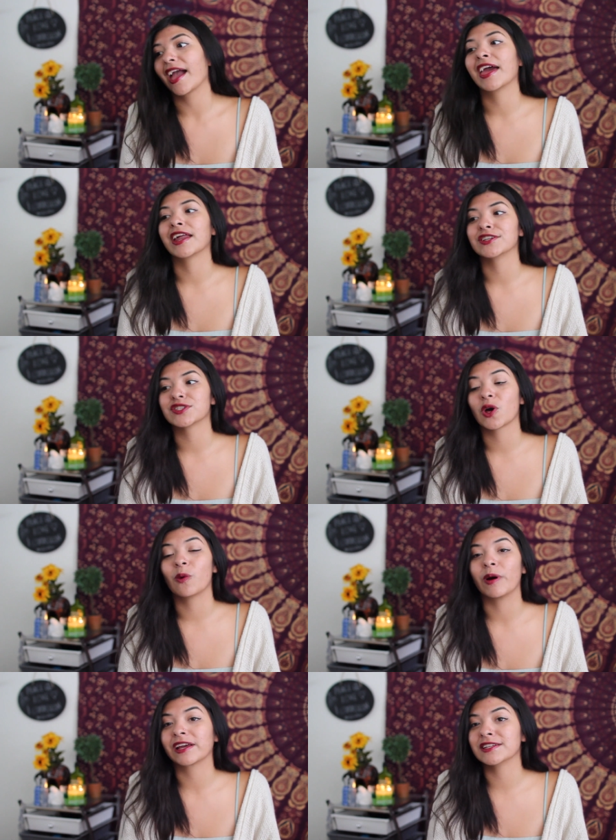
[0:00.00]
and I just
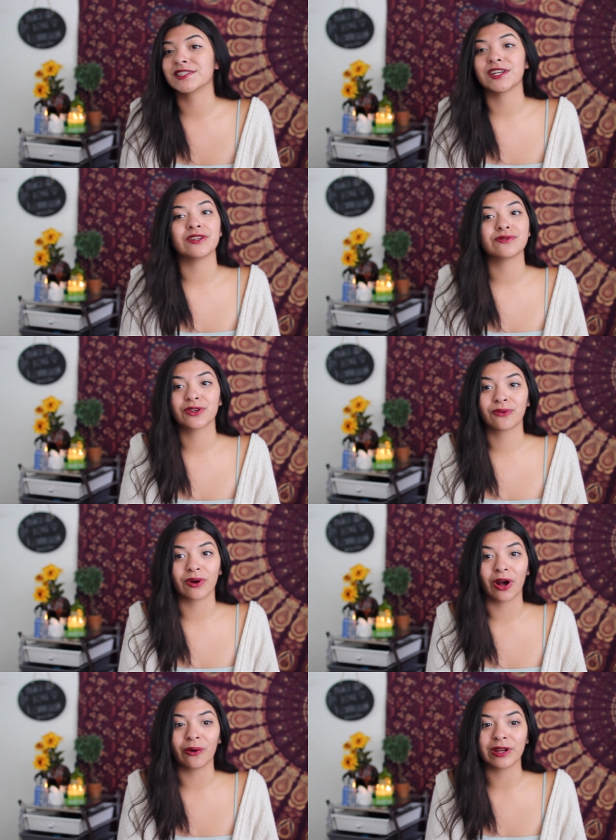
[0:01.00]
hope I continue to
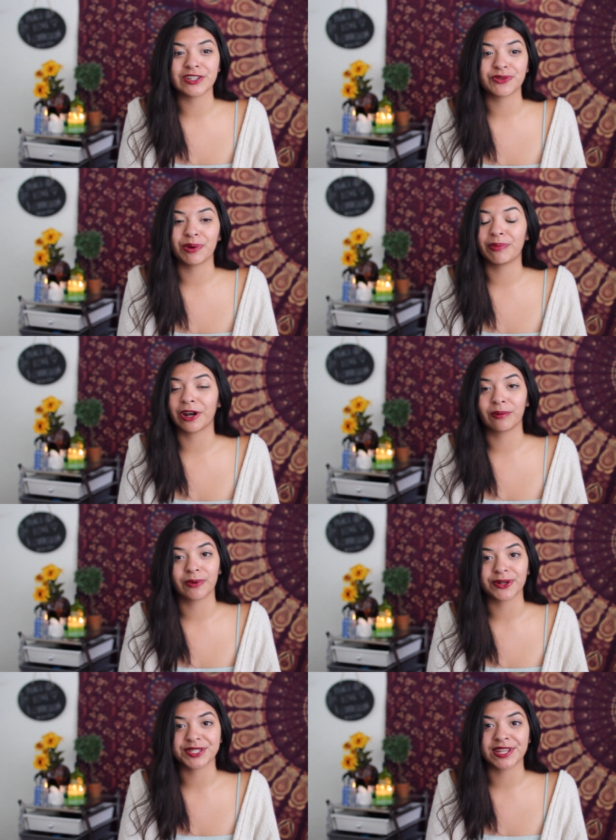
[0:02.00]
grow into a better
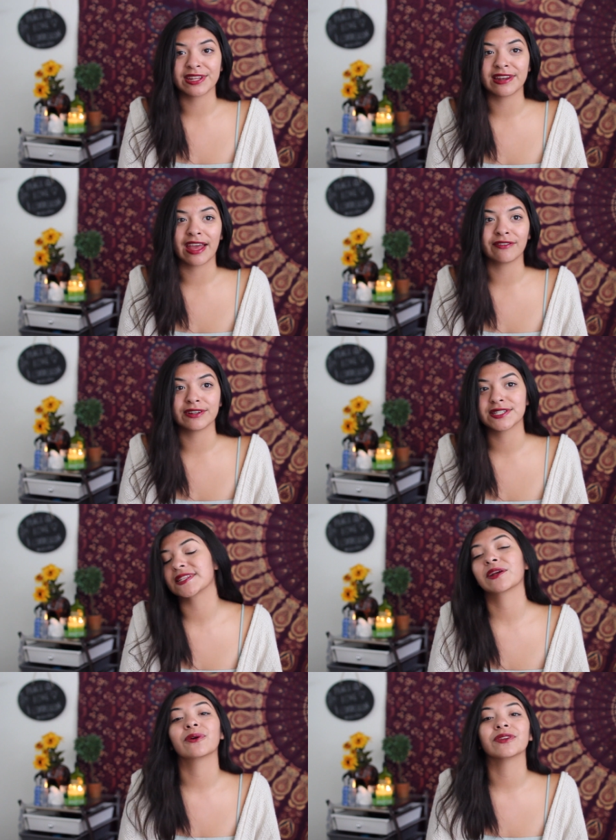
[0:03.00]
person every
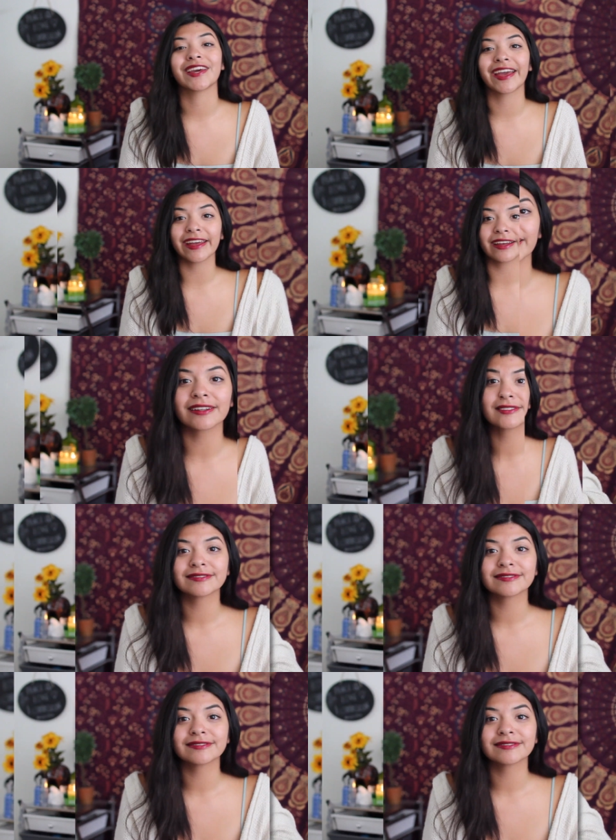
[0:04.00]
single day.